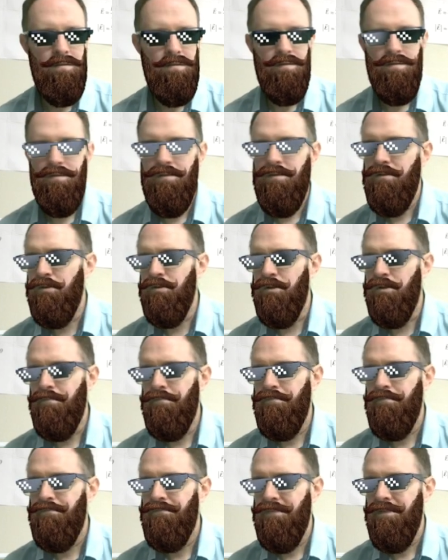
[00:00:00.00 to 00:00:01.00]
Cool.
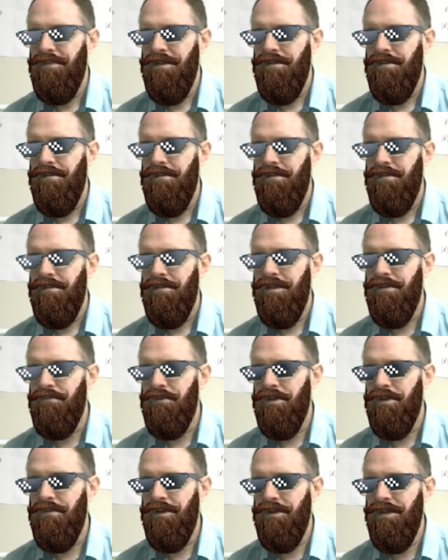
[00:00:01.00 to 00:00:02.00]
Then
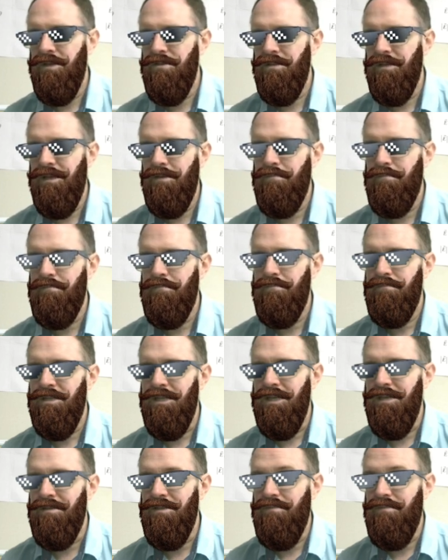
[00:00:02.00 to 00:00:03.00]
rearranging that,
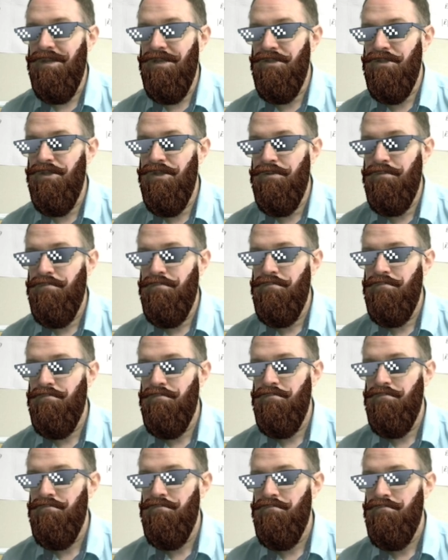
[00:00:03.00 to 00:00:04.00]
times by 2.
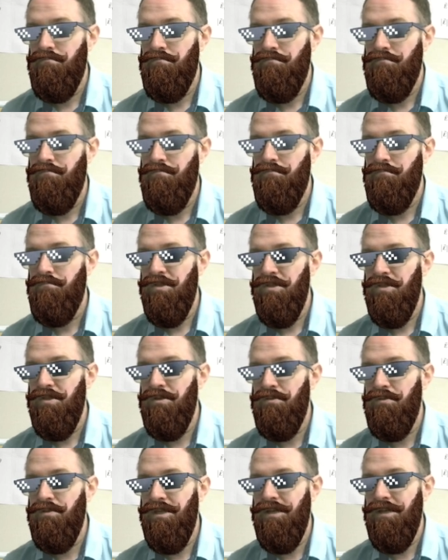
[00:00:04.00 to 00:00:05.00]
2
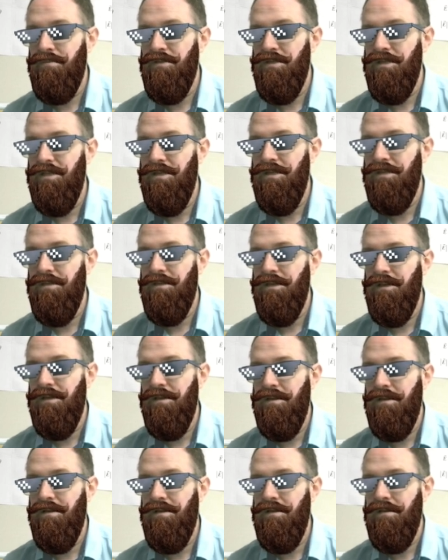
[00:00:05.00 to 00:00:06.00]
times EK
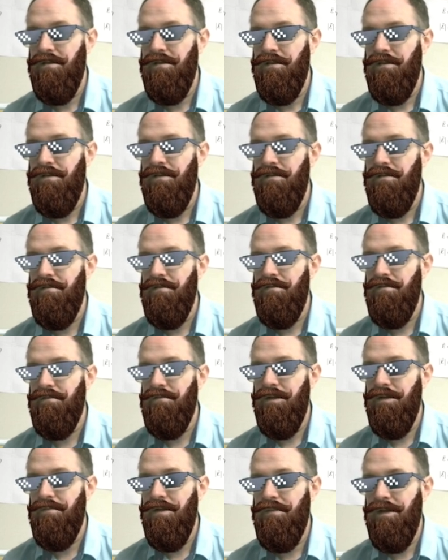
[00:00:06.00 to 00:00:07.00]
divided
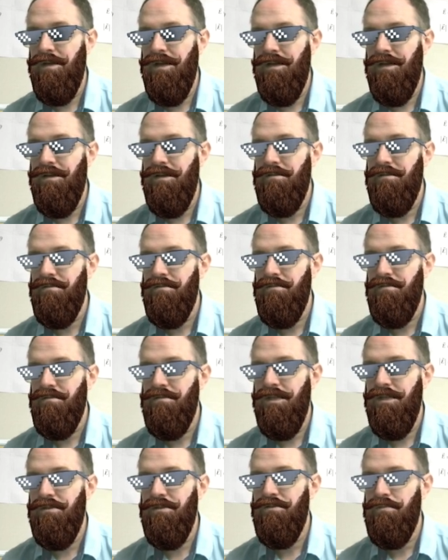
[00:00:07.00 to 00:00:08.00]
by mass. Take
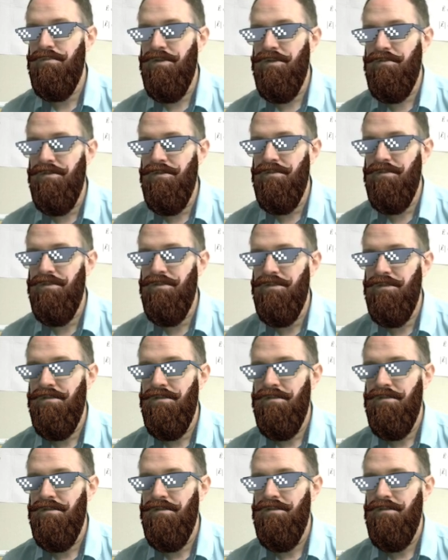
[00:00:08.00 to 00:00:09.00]
the square root.
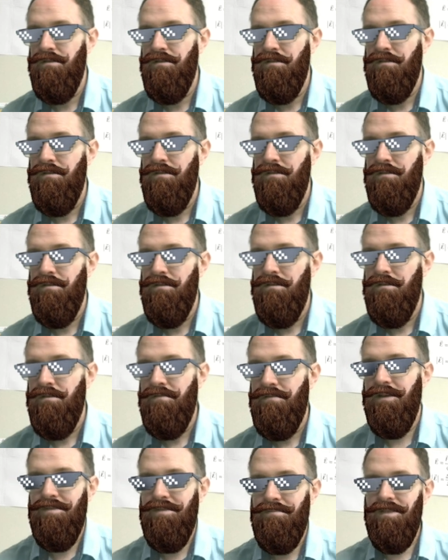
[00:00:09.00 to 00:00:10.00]

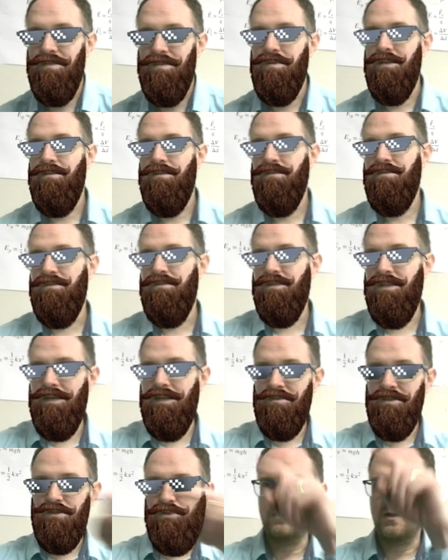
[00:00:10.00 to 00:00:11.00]
Finds my speed. So times
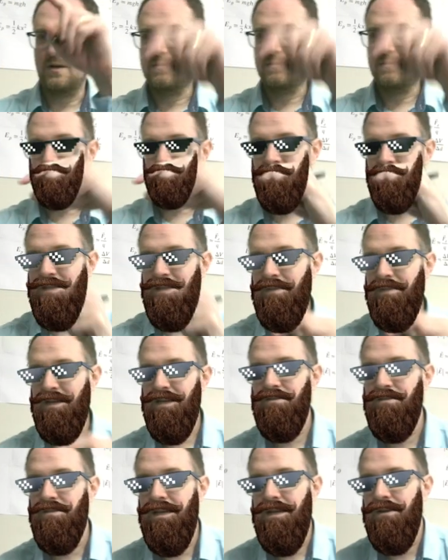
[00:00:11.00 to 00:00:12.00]
the 2 up, divide the mass
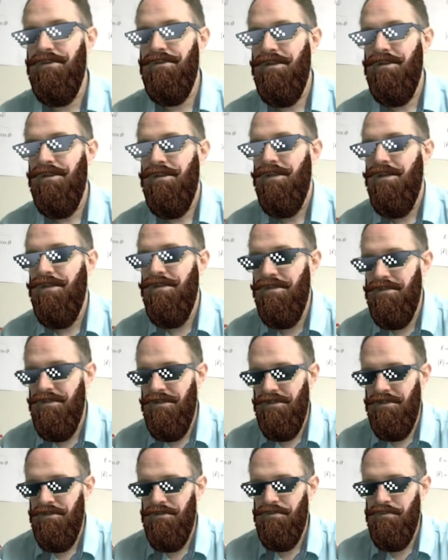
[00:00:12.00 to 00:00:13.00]
down, and then take
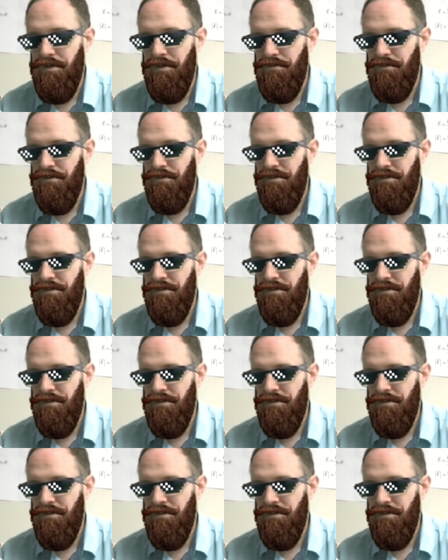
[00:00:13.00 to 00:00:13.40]
the square root.